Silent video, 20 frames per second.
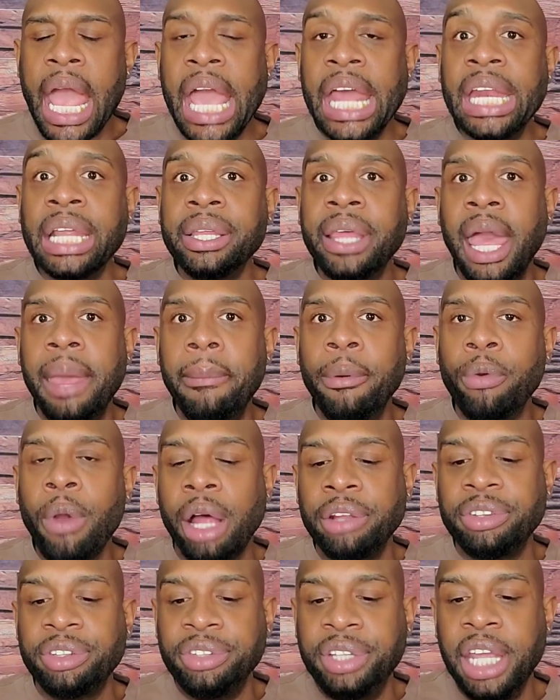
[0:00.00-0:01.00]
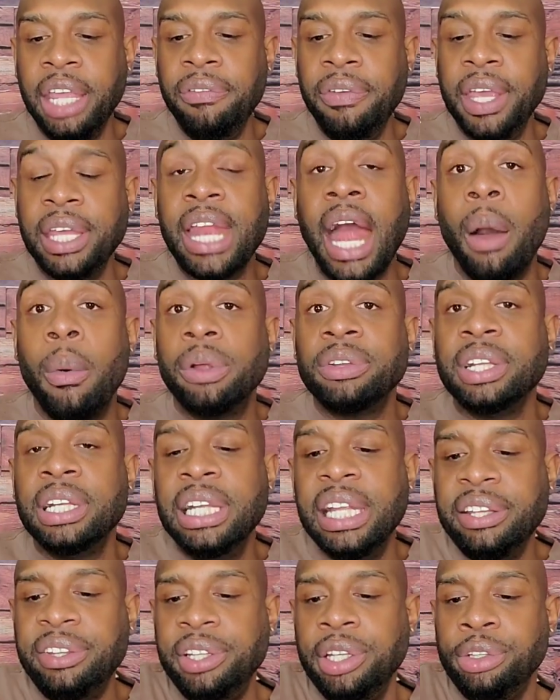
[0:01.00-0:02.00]
And it came across the TV and I
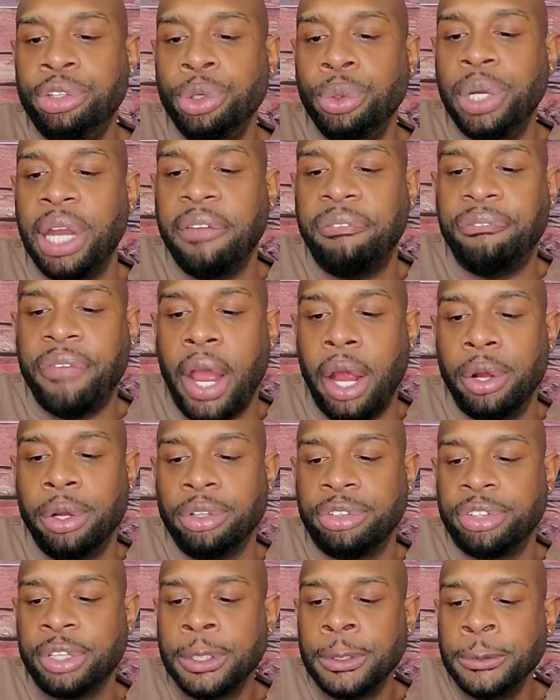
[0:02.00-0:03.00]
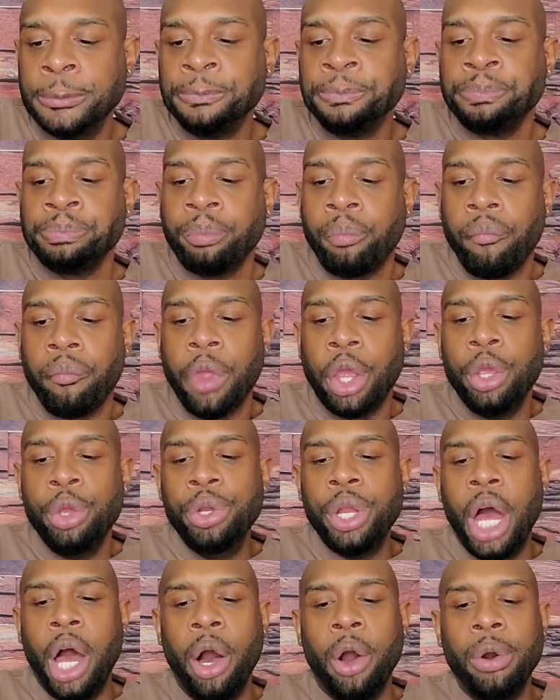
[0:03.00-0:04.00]
wasn't listening to it at first.
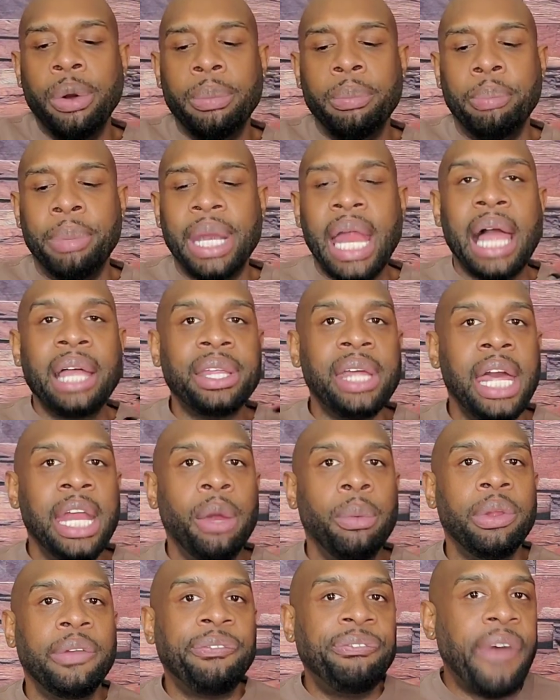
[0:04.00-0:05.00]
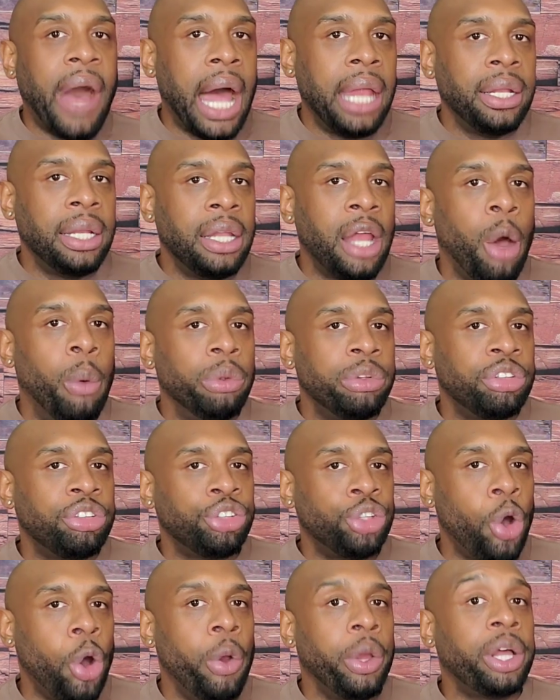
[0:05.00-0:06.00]
You know, but I kind of was following along with the
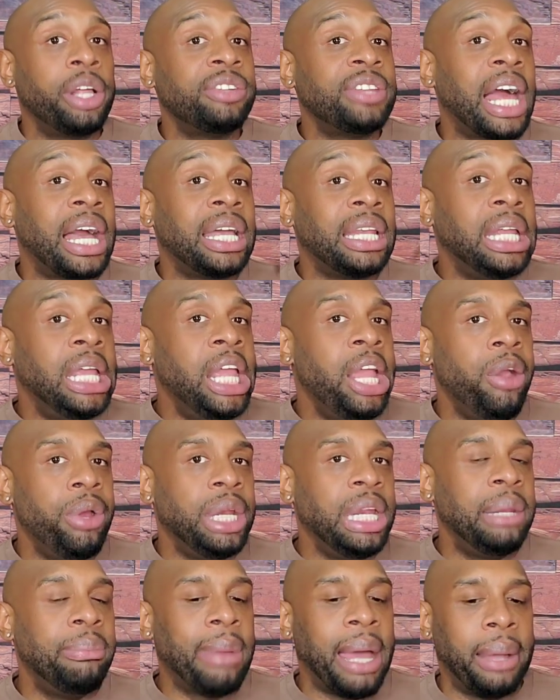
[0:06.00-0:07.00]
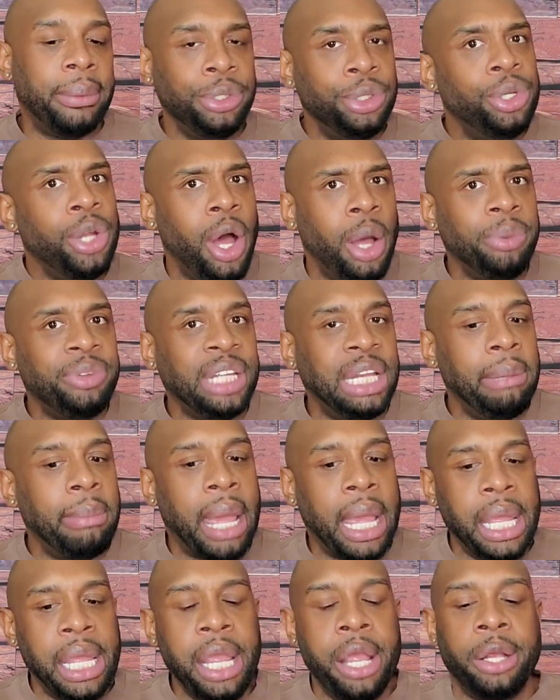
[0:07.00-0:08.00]
story because I could hear it in my, you know what I'm saying, in
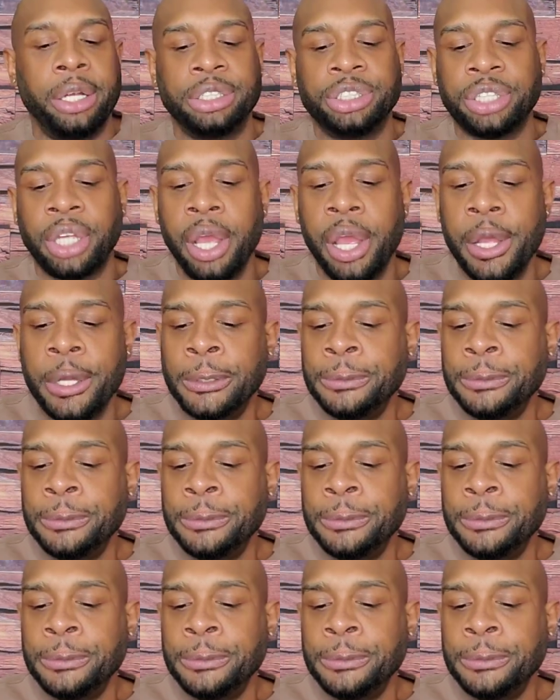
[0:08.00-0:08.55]
my ears.